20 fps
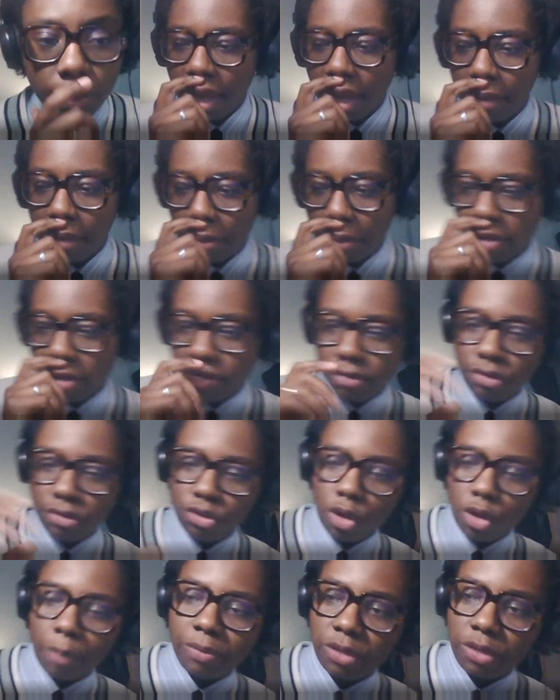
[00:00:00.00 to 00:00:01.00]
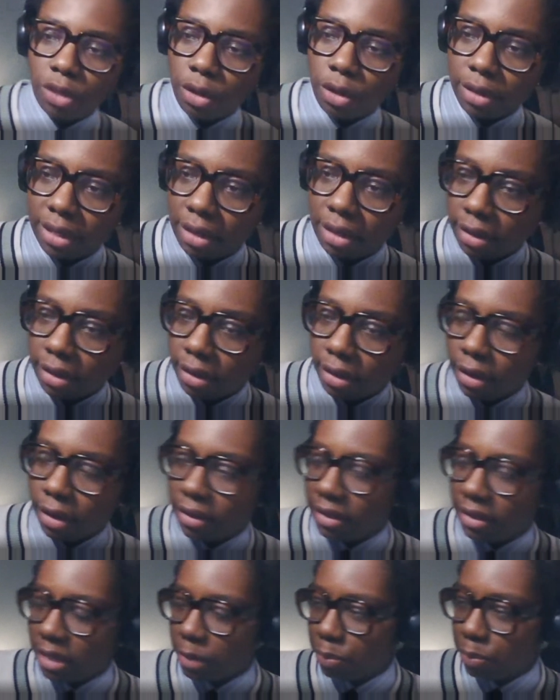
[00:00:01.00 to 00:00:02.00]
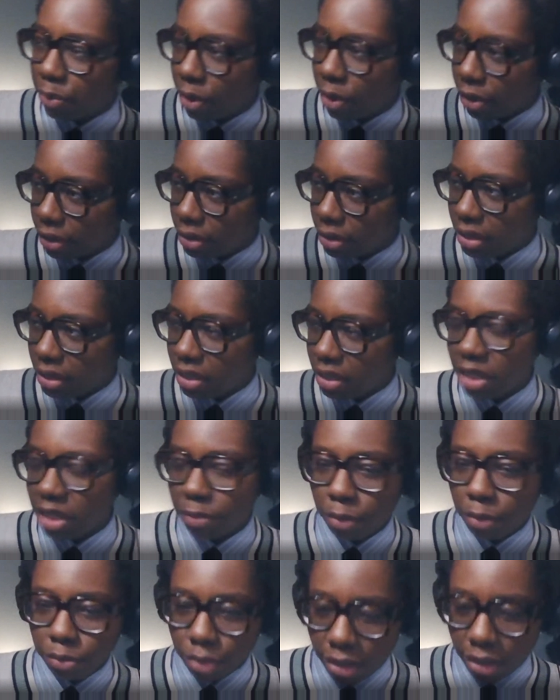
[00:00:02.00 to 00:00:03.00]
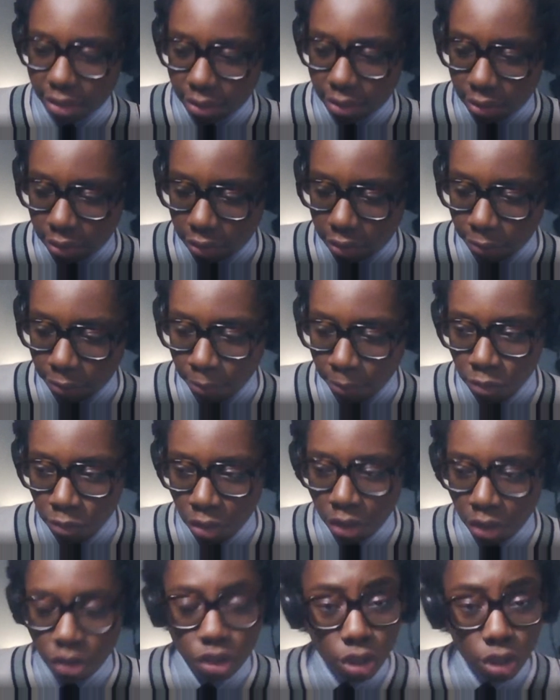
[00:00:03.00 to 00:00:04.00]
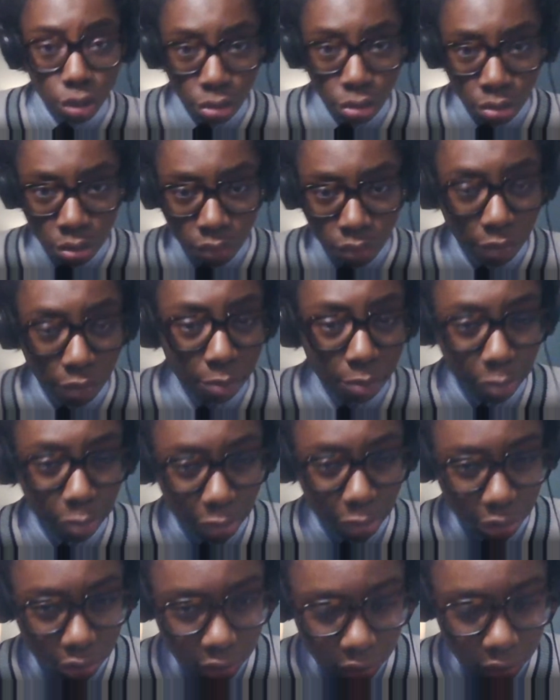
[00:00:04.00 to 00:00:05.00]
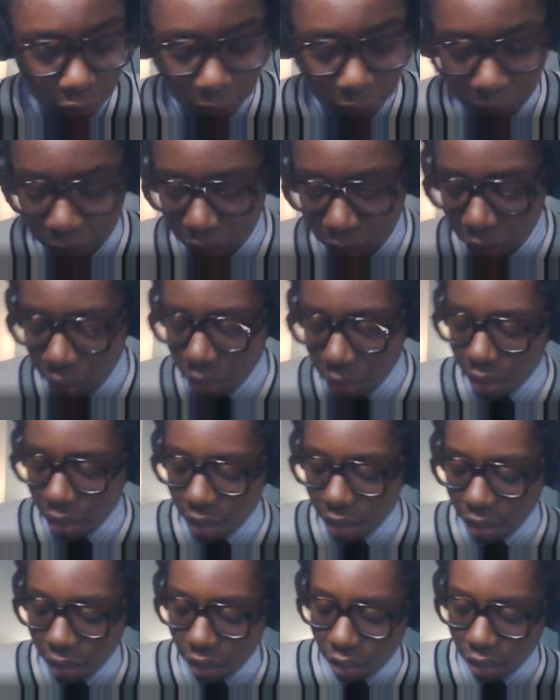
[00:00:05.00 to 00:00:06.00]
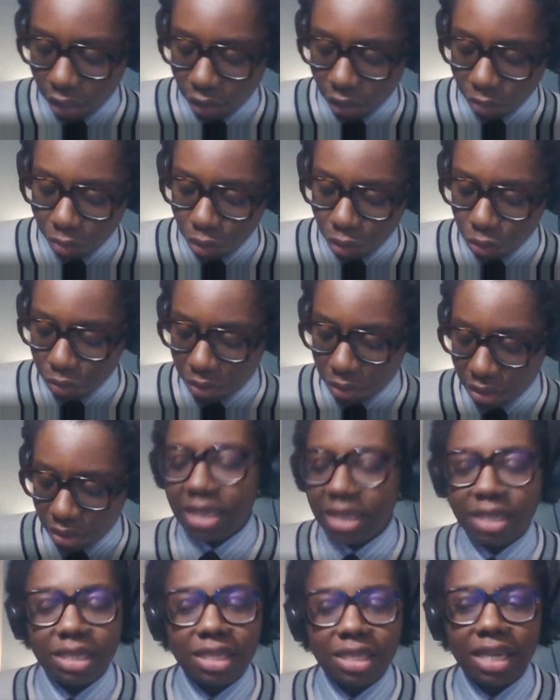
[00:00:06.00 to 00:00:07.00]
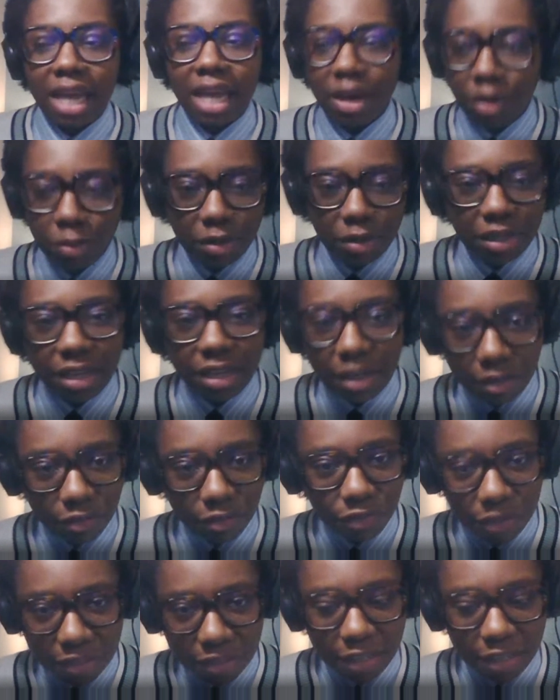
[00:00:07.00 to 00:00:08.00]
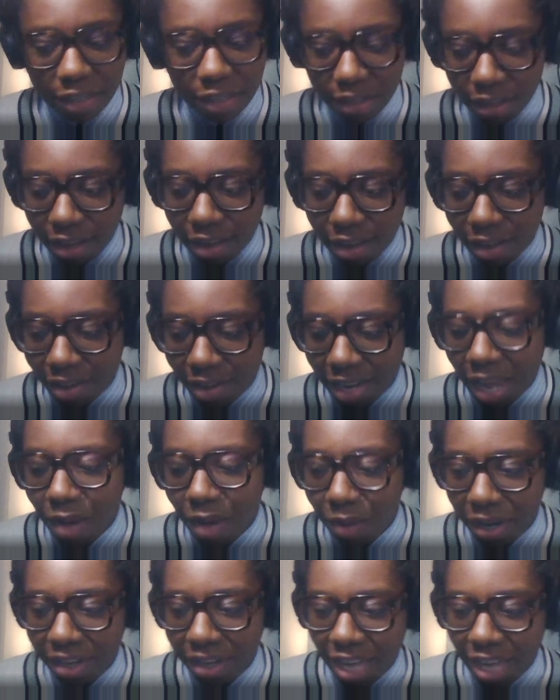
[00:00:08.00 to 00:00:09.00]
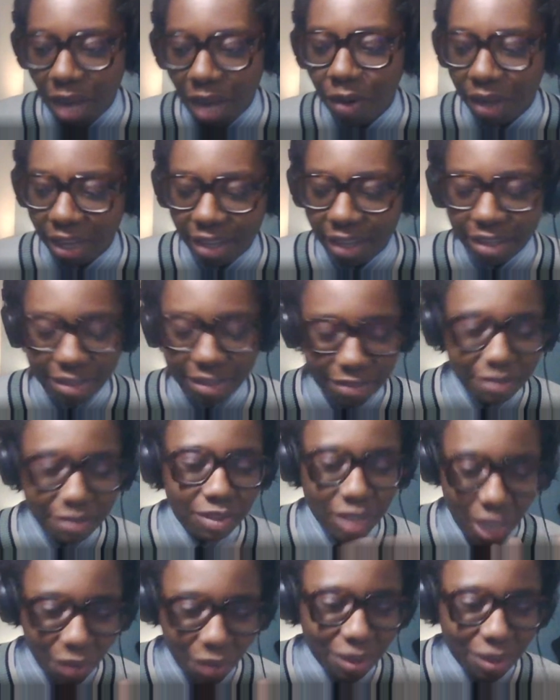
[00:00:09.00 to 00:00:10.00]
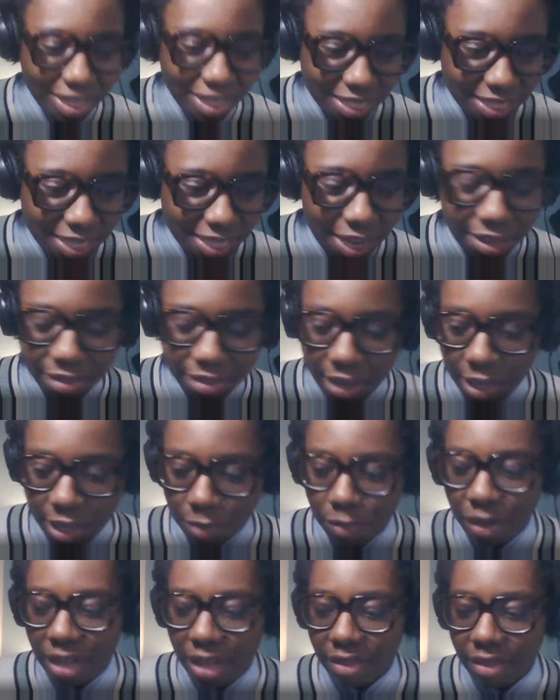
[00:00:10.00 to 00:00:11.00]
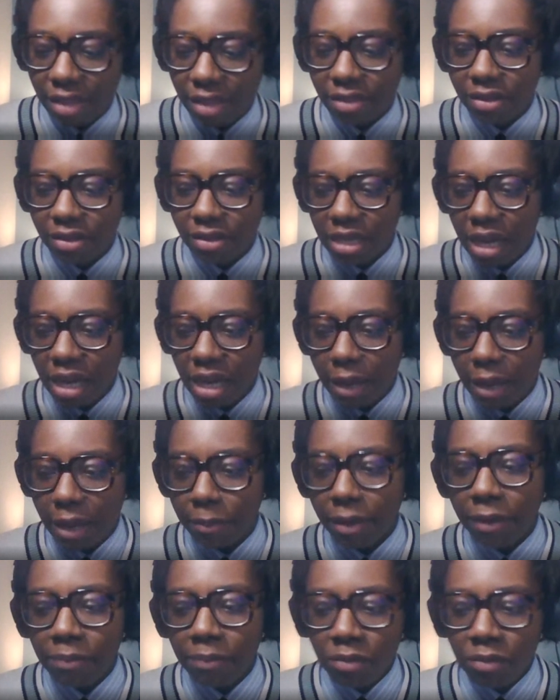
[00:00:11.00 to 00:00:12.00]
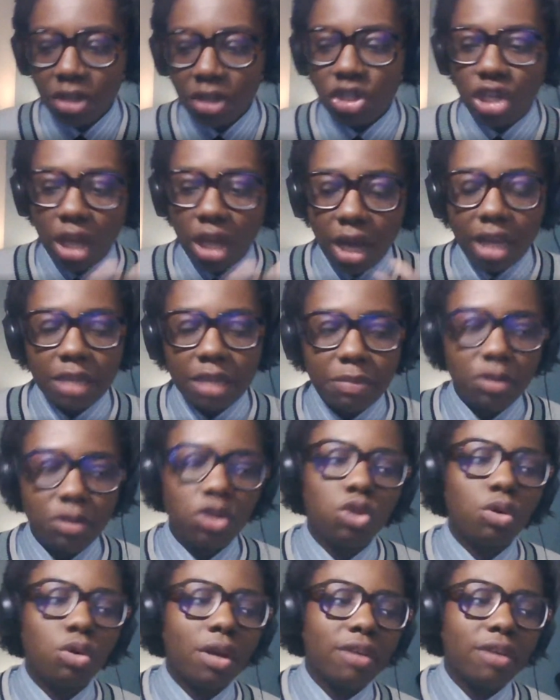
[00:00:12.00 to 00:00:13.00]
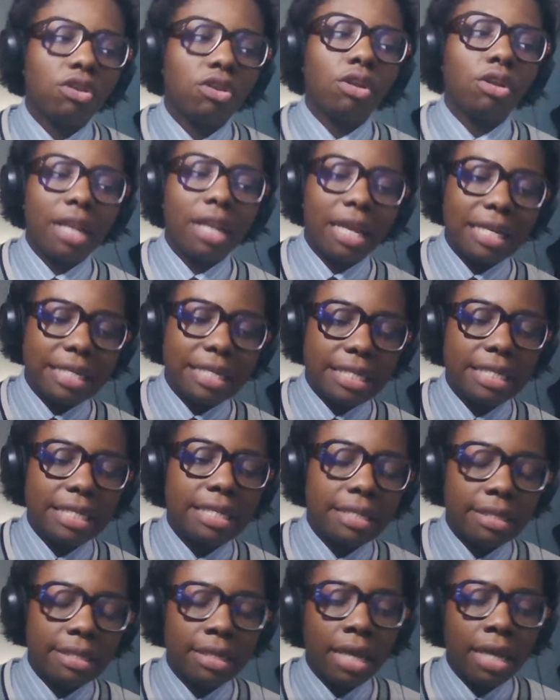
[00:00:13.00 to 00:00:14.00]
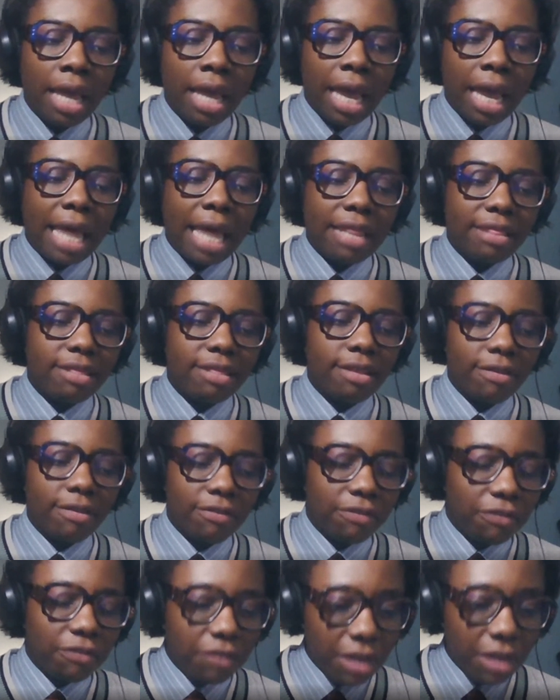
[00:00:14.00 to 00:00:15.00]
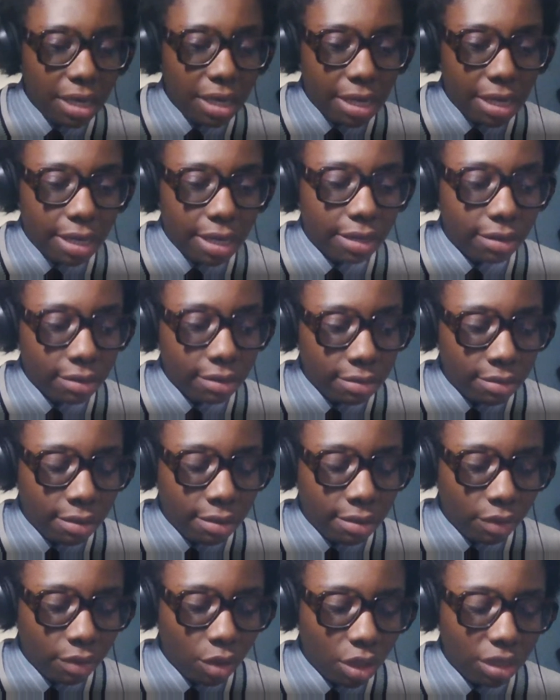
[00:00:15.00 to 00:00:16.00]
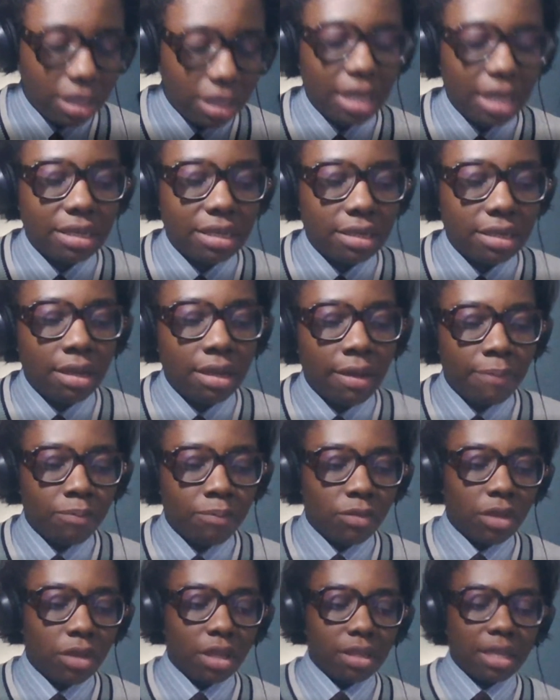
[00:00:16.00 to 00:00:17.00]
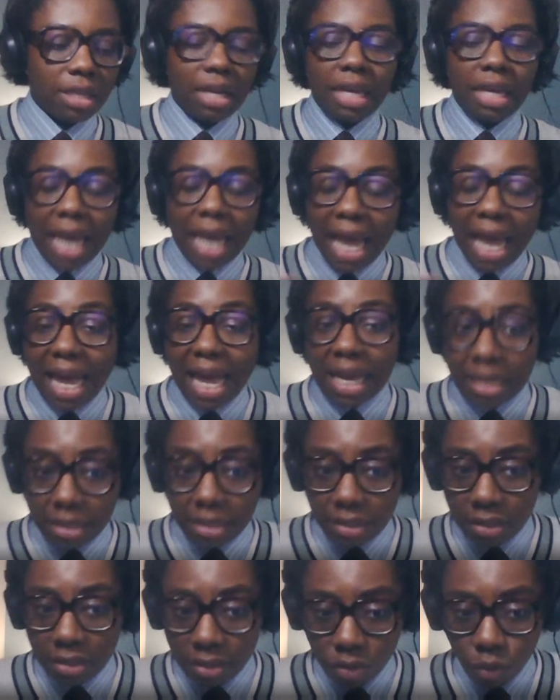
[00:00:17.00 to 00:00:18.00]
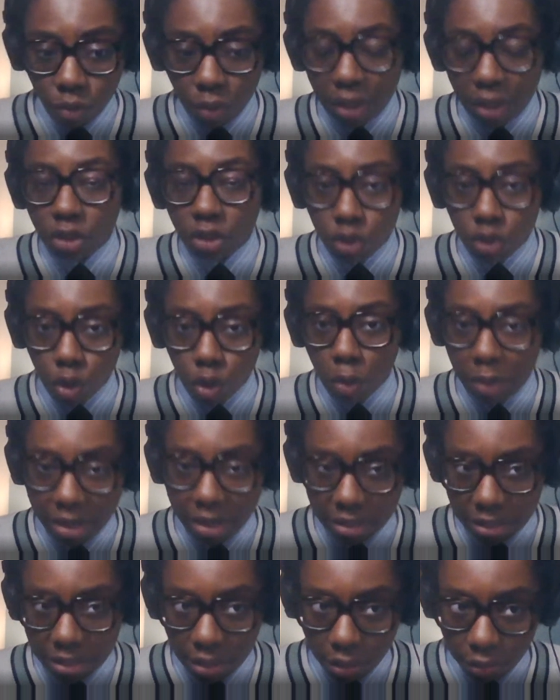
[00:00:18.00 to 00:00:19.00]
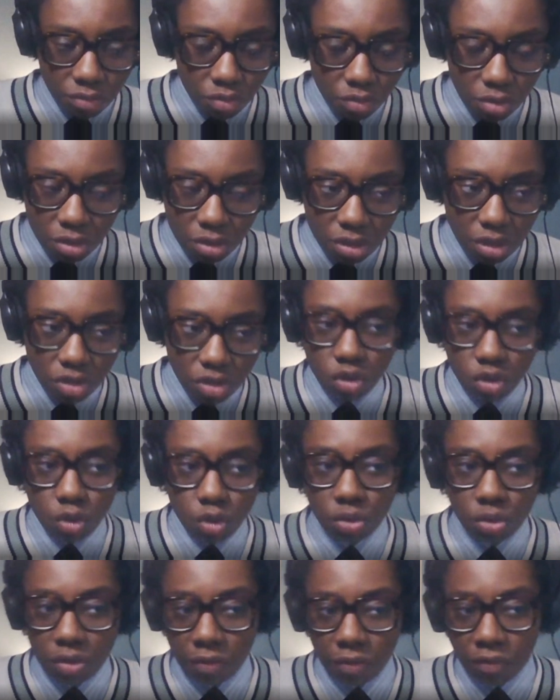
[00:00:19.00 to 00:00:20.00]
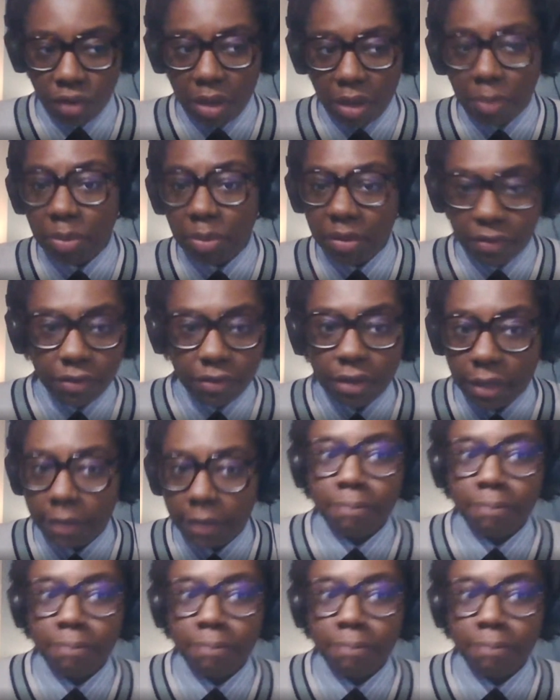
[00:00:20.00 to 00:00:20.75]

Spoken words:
My mother stops on this burgundy double-breasted suit from Burton, which was terribly ill-fitting. Now I can say that, but at the time she asked me to try it on, and I did. And the feeling that I had when I saw myself, it's a sort of epiphany.